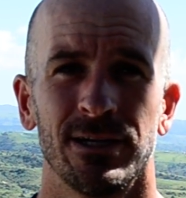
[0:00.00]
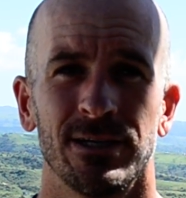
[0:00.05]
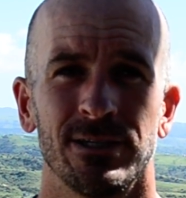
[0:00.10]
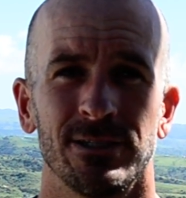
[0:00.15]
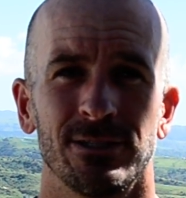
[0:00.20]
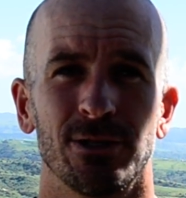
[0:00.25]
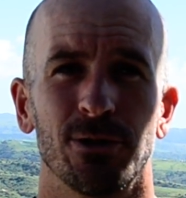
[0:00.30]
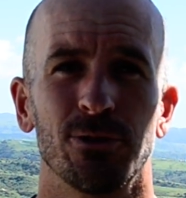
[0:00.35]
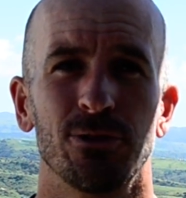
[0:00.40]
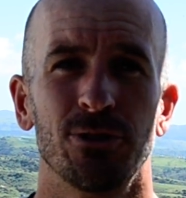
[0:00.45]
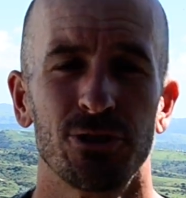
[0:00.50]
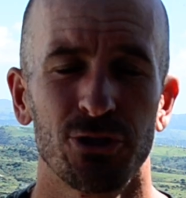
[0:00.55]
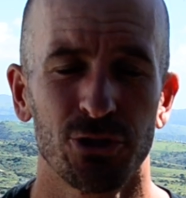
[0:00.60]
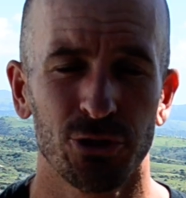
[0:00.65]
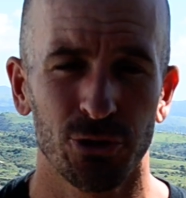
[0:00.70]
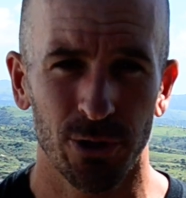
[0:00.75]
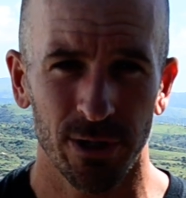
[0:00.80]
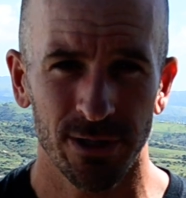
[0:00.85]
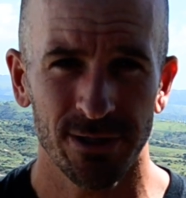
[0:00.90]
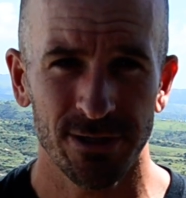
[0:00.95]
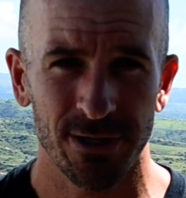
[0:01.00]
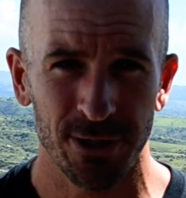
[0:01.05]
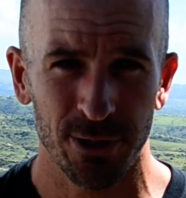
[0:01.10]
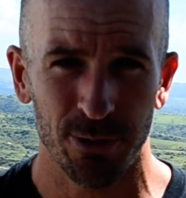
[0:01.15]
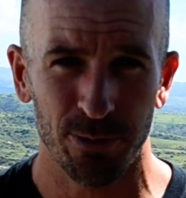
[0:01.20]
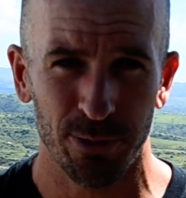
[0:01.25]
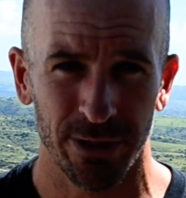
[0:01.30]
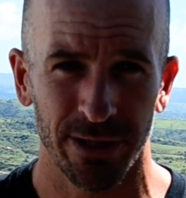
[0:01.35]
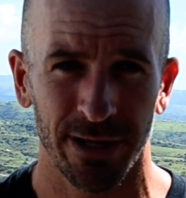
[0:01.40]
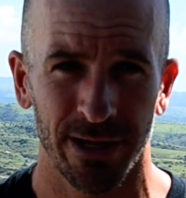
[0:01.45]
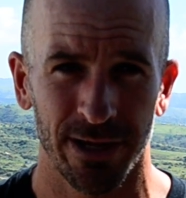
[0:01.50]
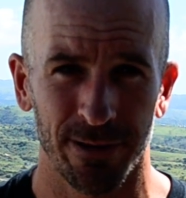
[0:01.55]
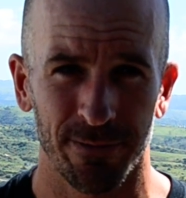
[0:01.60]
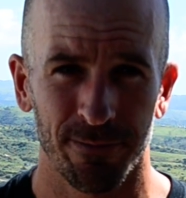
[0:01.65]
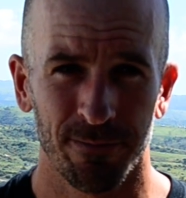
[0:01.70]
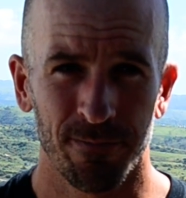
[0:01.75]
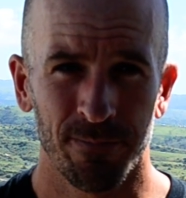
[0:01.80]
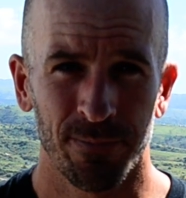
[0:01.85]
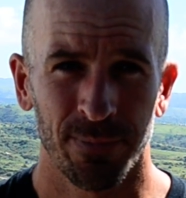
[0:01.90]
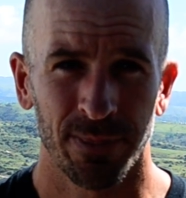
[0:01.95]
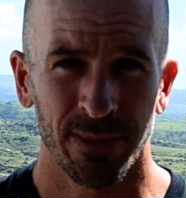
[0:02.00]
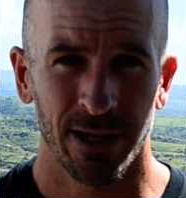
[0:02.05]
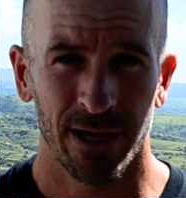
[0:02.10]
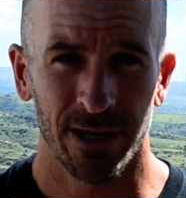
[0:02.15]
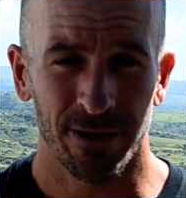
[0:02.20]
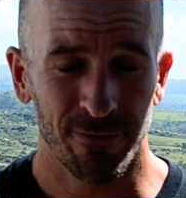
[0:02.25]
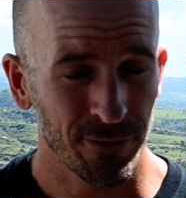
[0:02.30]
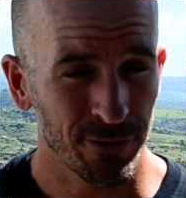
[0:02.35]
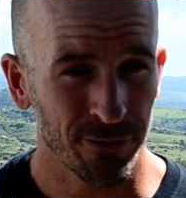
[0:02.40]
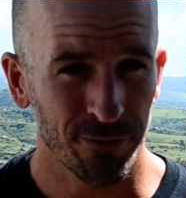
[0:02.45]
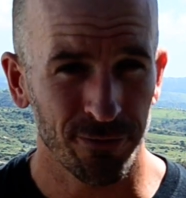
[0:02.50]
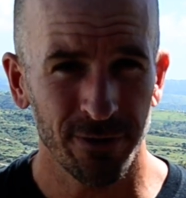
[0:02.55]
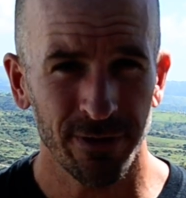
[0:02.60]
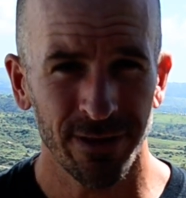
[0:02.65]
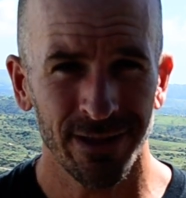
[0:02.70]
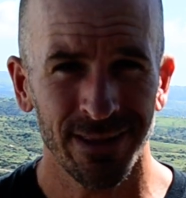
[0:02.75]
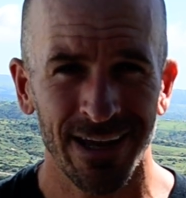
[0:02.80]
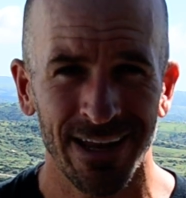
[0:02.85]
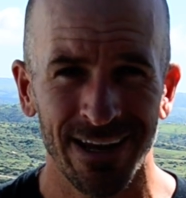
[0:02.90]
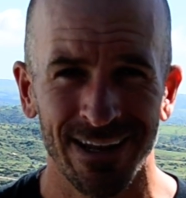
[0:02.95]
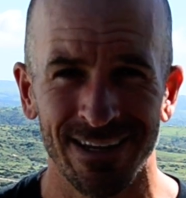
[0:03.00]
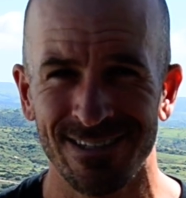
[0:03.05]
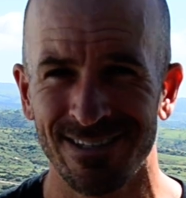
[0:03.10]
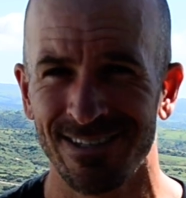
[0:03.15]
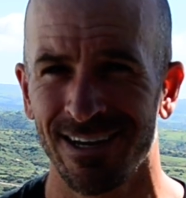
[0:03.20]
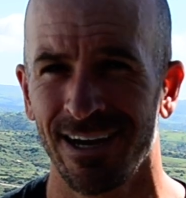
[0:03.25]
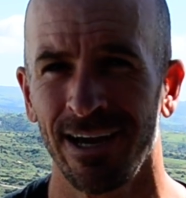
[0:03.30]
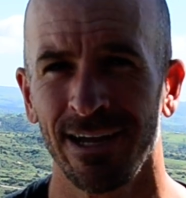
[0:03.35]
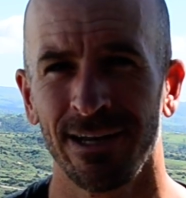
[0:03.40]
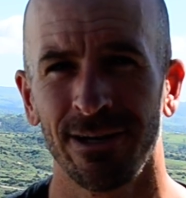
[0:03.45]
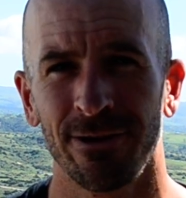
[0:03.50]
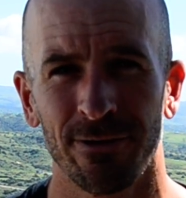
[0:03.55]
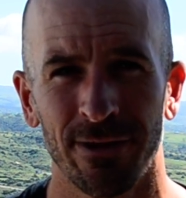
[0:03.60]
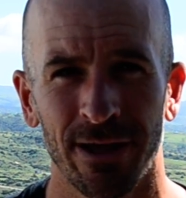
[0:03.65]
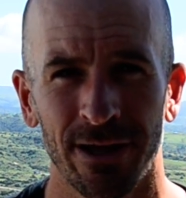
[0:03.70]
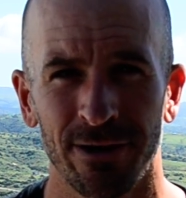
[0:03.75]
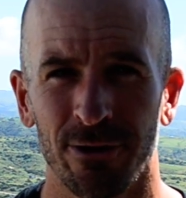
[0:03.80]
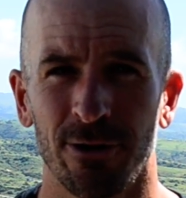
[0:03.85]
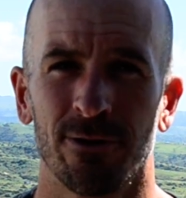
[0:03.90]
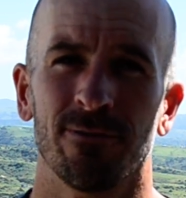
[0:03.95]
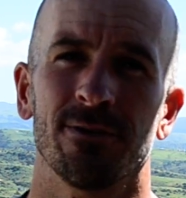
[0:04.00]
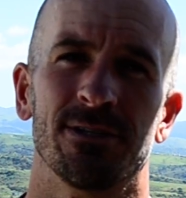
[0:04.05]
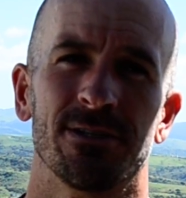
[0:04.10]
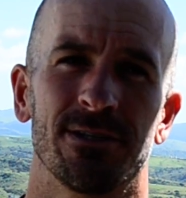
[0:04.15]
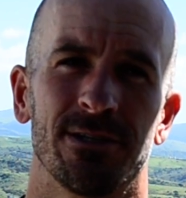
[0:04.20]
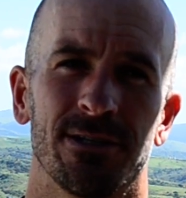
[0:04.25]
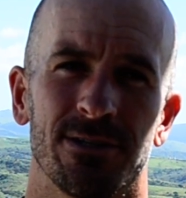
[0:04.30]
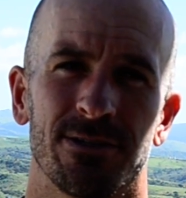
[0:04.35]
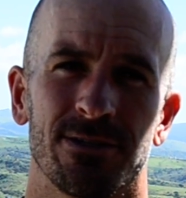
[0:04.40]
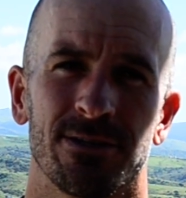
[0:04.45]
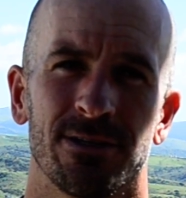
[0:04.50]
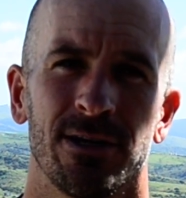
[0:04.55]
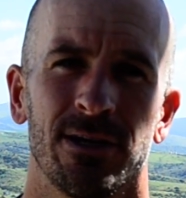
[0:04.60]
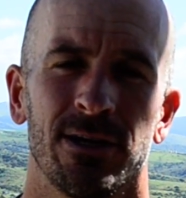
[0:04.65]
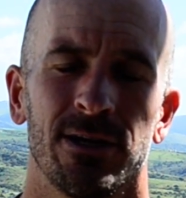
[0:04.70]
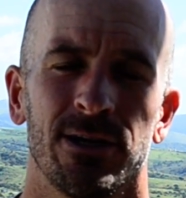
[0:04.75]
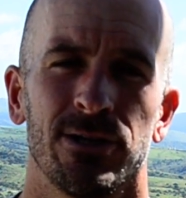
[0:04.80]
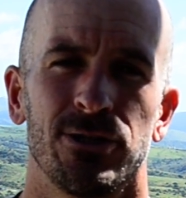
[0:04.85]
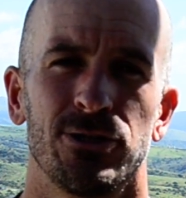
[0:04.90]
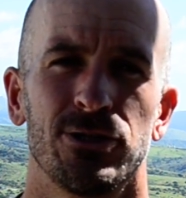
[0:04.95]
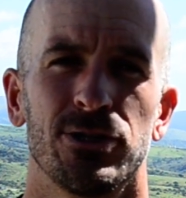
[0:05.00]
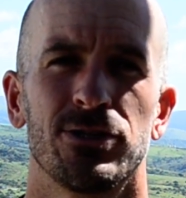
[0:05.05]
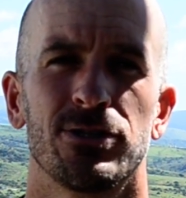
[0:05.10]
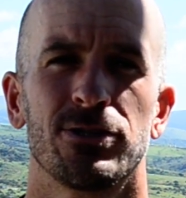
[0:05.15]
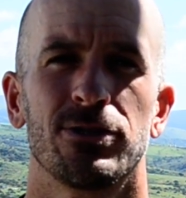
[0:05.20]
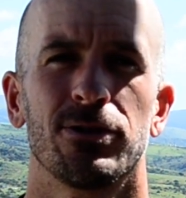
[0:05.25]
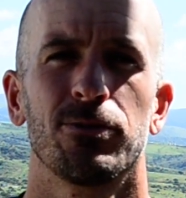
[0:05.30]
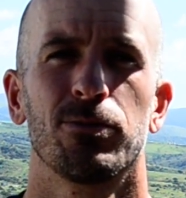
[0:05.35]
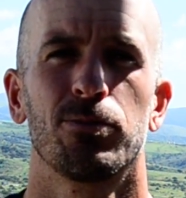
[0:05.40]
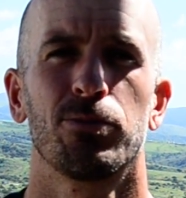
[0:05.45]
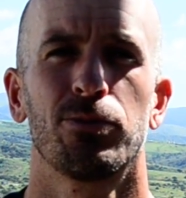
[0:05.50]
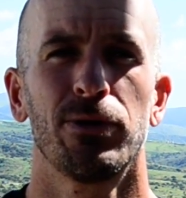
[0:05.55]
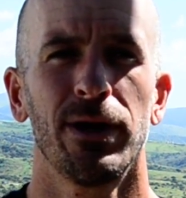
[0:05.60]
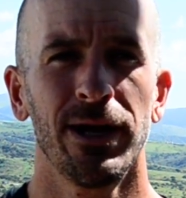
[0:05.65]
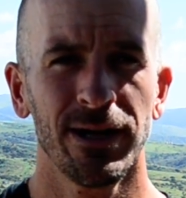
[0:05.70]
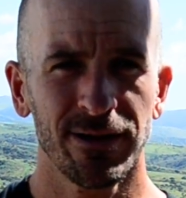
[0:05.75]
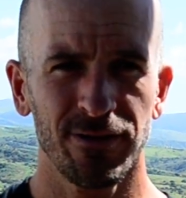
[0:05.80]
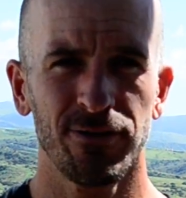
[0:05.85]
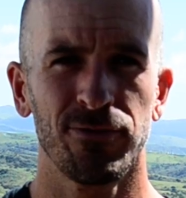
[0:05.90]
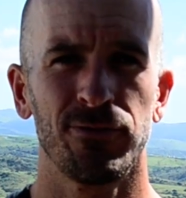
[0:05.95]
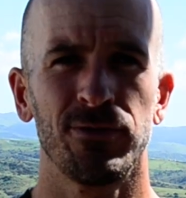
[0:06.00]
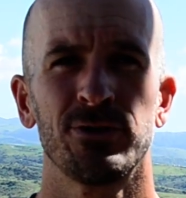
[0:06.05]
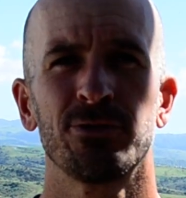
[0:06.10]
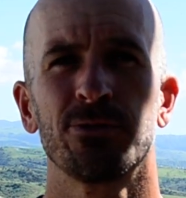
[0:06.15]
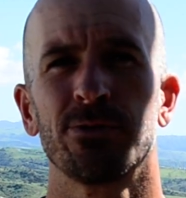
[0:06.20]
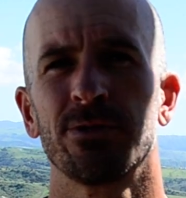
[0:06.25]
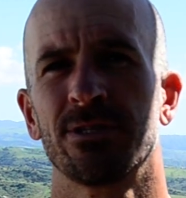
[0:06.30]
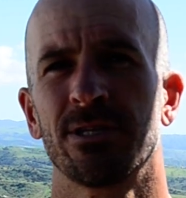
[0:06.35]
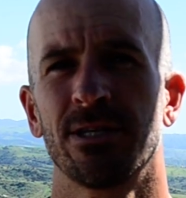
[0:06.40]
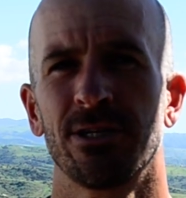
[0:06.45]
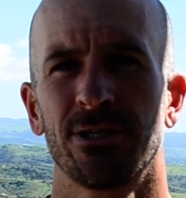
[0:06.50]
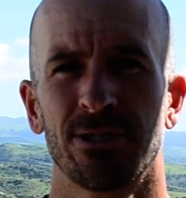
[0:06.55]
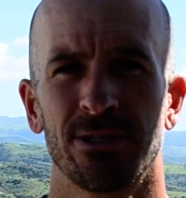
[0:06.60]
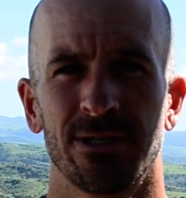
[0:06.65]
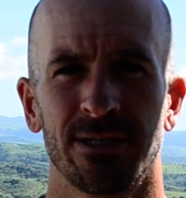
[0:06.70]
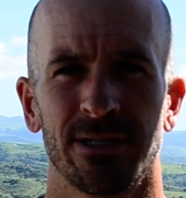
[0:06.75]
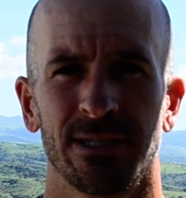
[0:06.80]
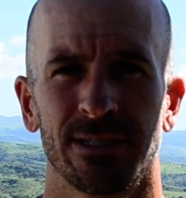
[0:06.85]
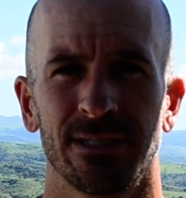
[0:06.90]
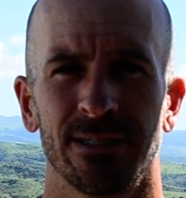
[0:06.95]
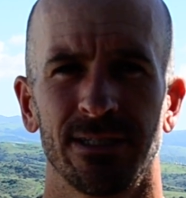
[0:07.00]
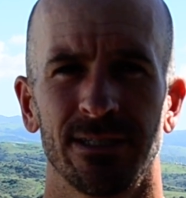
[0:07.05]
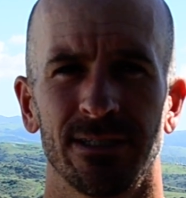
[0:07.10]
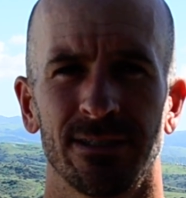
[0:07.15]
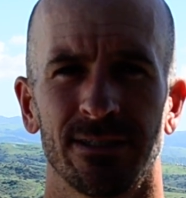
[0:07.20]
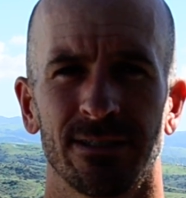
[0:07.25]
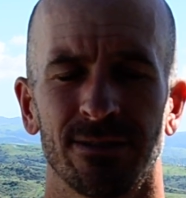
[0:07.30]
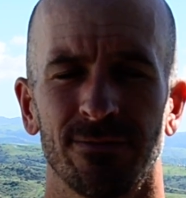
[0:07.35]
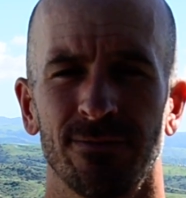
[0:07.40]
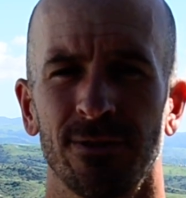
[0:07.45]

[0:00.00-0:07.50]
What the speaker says: So just trust in your plan. And if you're feeling that anxiety or that nervousness, just practice visualization techniques.